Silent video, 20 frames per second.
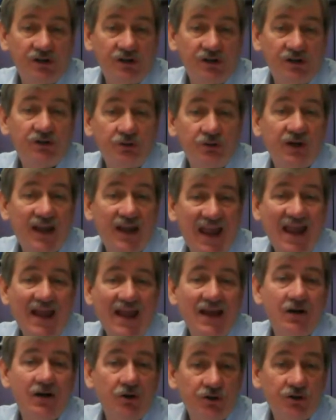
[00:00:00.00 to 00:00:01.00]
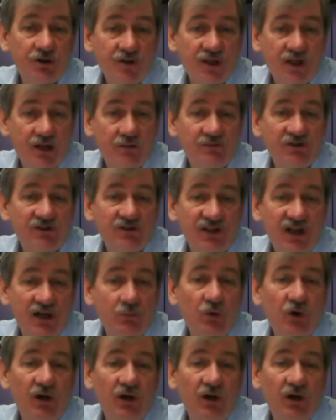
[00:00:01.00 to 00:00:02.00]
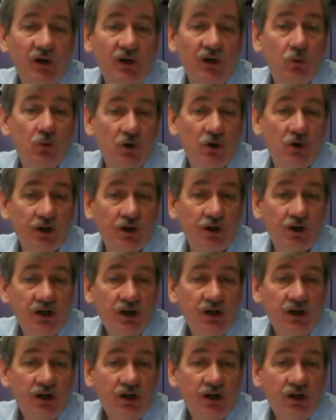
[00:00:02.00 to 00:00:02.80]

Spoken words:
to cater to them the same way we would.